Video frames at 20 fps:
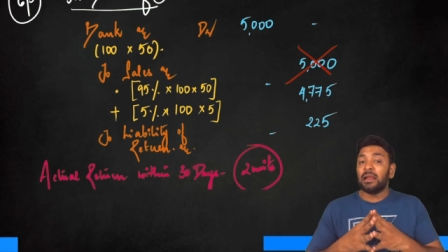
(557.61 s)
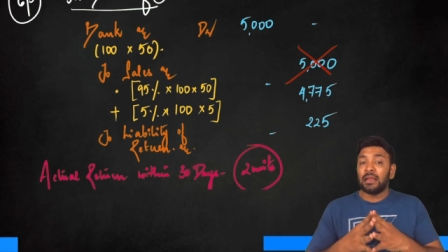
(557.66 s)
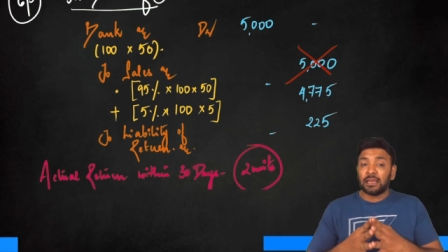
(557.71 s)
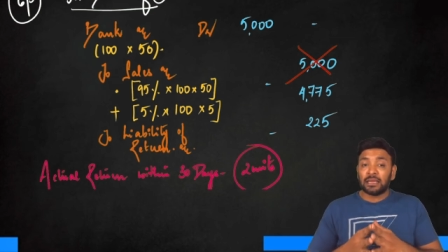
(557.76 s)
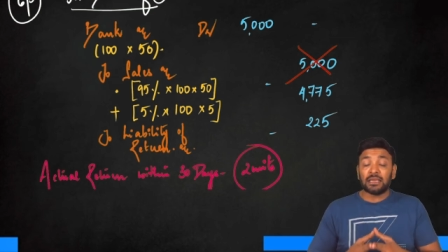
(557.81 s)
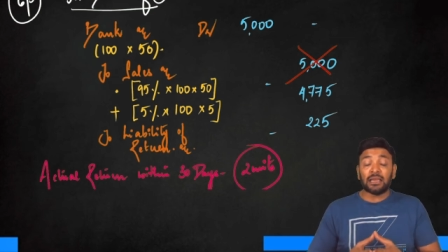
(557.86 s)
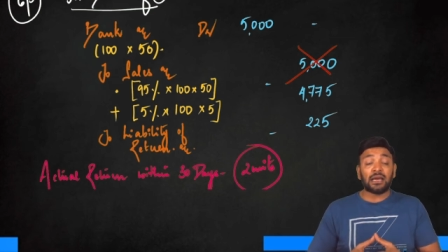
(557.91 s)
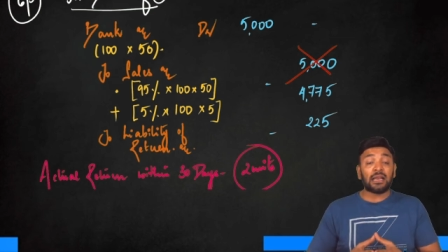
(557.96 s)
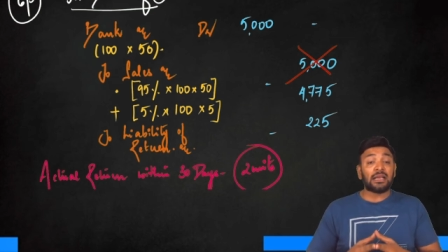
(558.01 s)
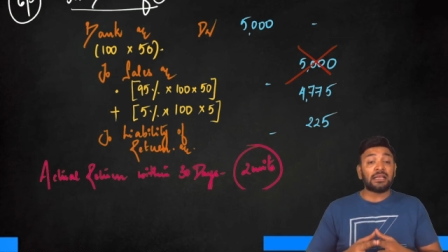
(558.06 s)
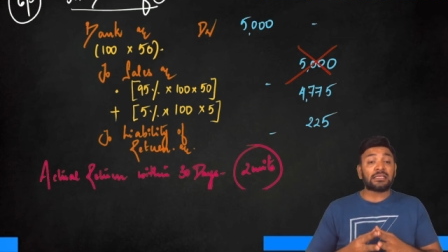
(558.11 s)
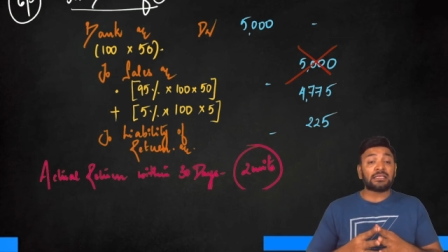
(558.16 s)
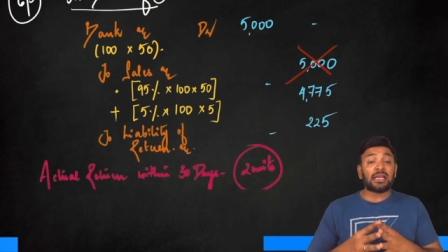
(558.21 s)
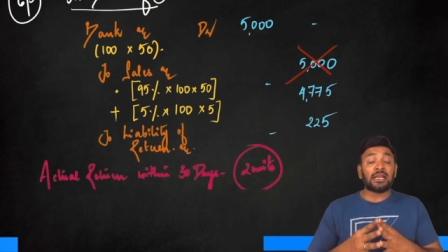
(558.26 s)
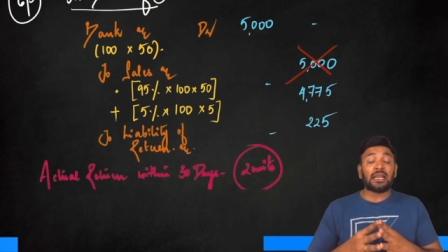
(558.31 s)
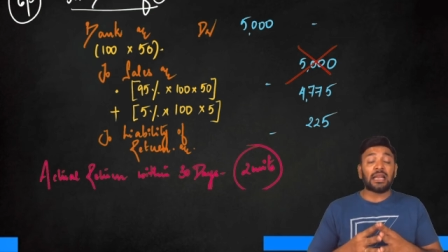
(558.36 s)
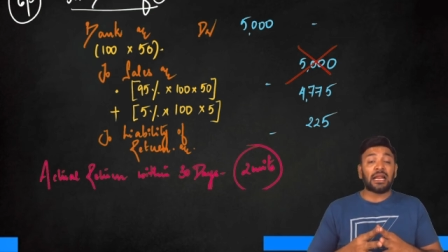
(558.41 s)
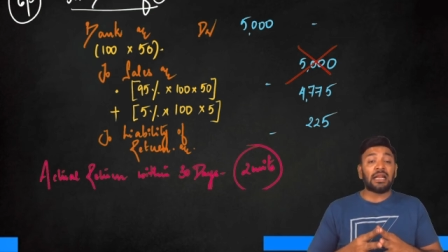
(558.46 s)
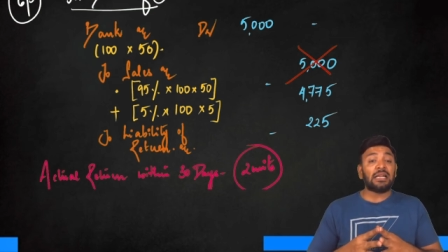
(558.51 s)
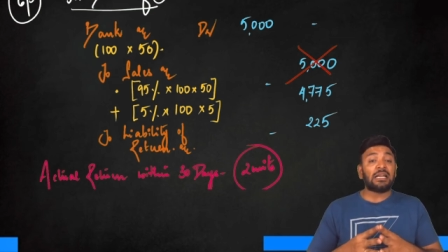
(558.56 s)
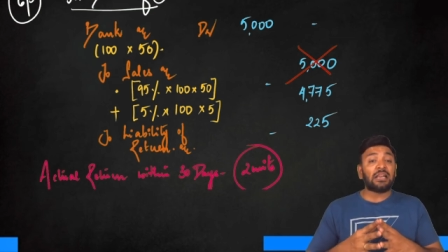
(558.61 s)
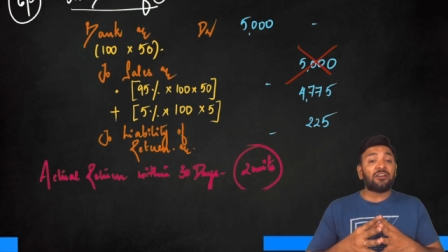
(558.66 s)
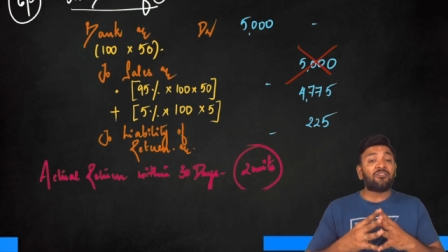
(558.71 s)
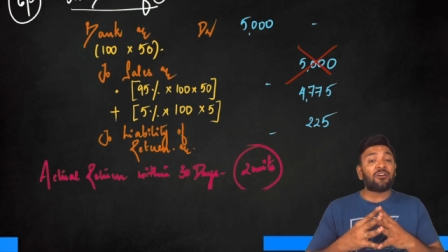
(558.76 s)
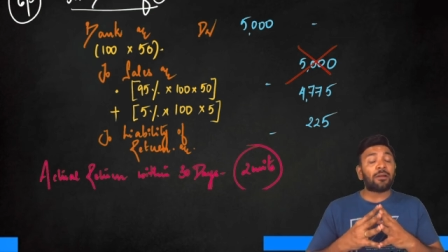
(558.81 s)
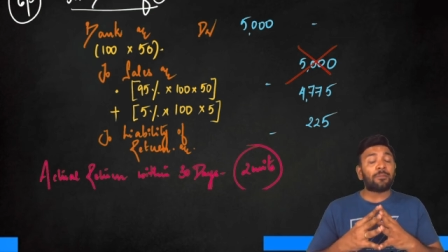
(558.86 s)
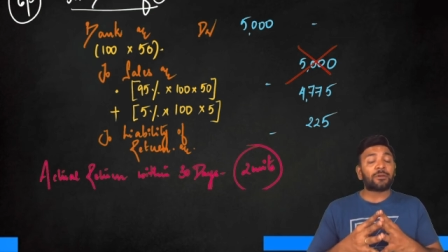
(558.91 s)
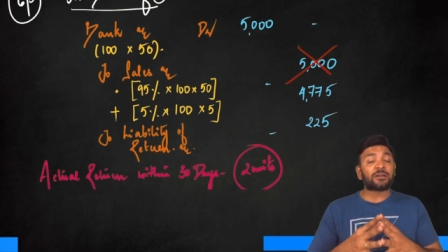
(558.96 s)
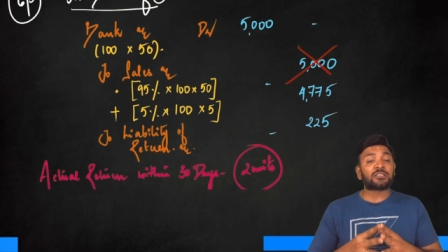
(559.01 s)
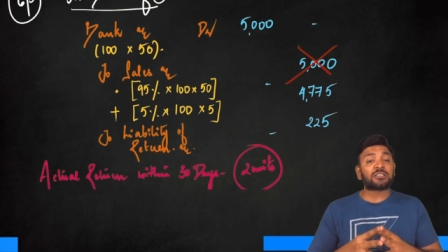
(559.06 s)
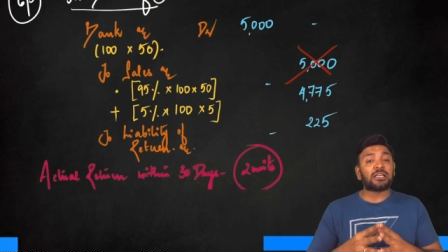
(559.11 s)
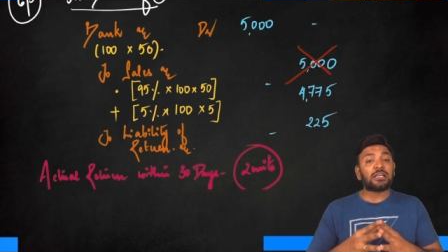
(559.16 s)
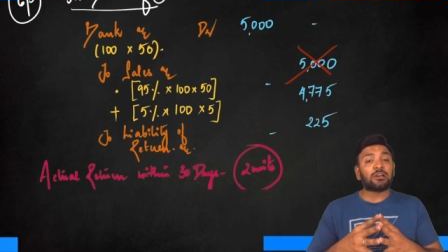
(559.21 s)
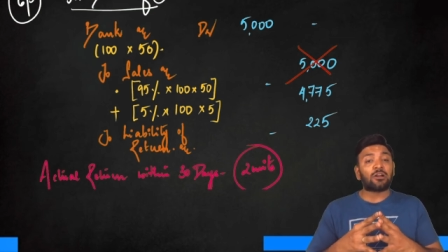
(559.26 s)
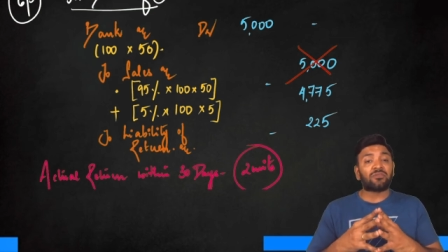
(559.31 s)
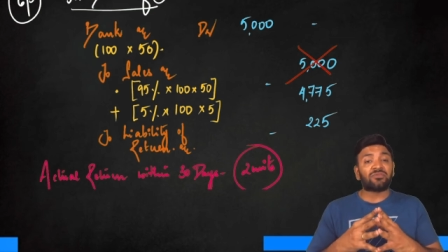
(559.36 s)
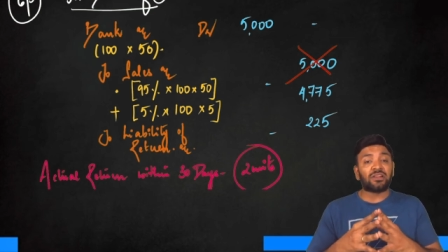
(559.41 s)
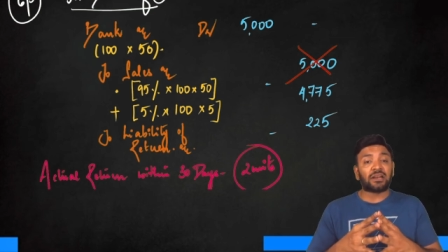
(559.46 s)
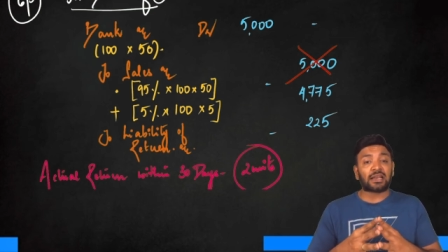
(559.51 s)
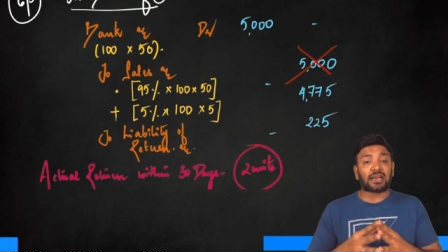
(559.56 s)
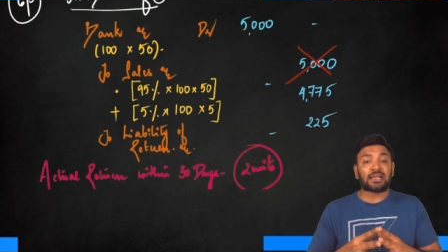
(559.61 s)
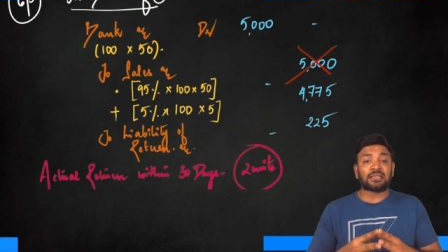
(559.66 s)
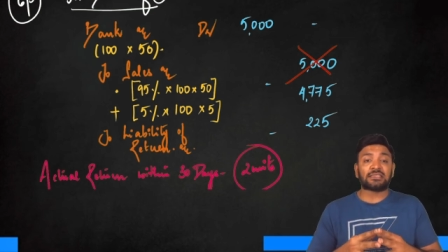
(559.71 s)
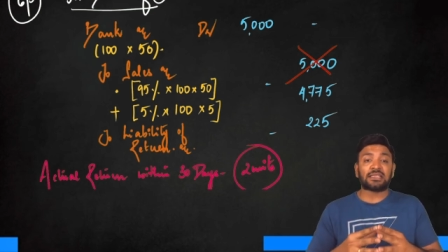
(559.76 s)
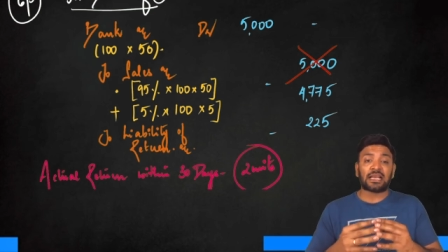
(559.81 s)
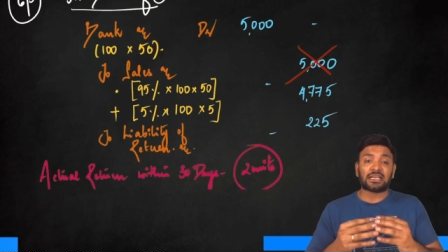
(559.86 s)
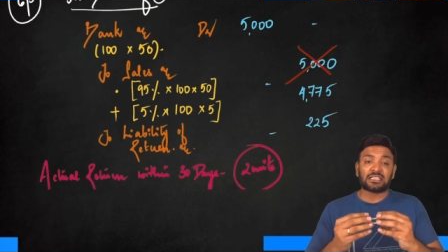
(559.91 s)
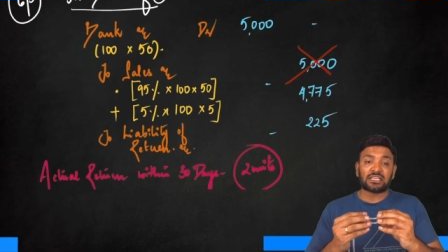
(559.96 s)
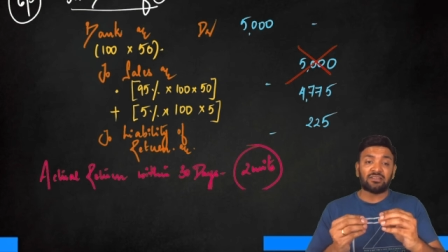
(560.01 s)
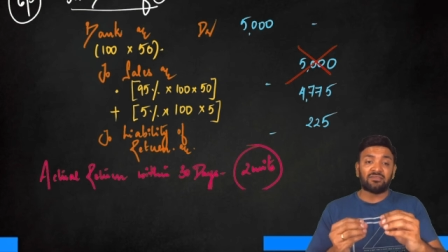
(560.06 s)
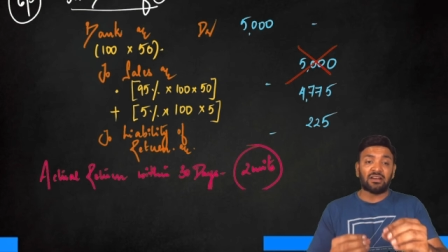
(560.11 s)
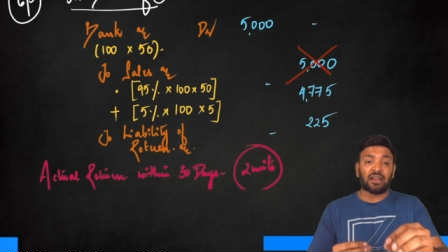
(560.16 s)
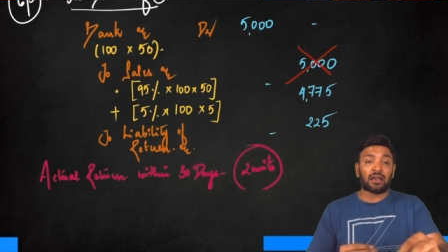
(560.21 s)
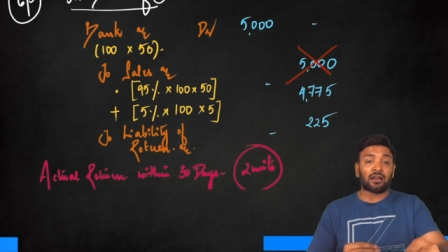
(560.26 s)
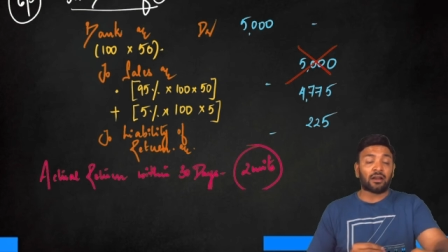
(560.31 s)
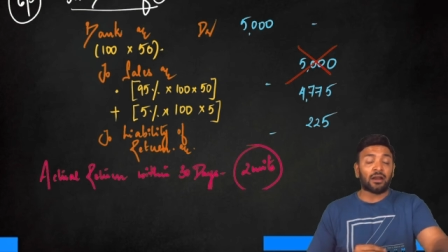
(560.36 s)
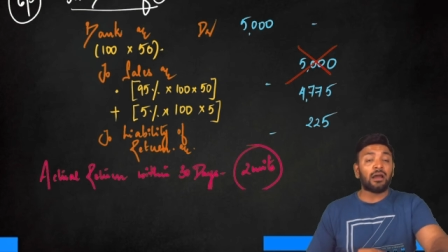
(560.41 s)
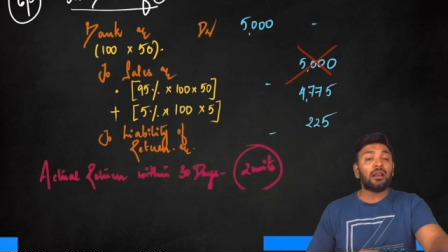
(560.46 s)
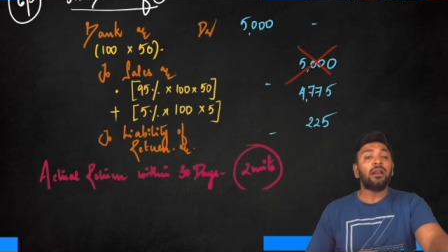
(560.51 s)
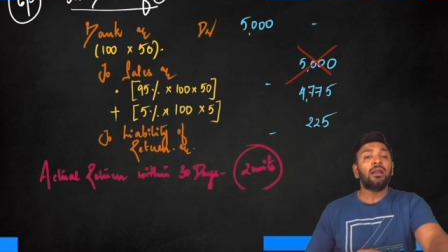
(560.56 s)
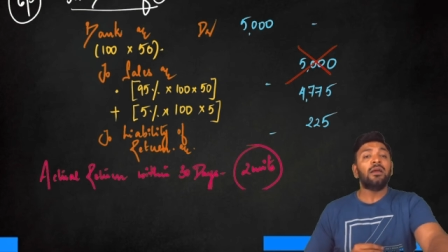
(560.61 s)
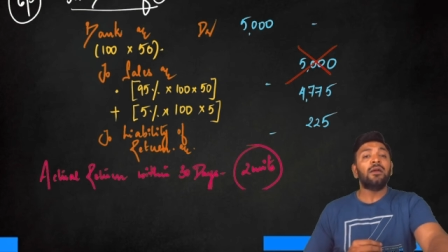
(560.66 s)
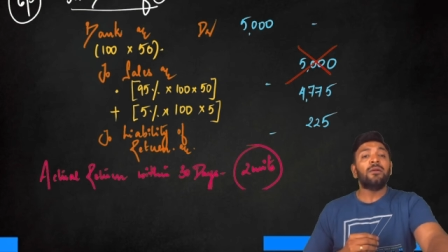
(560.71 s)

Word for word: here I said 95% of the transaction will occur.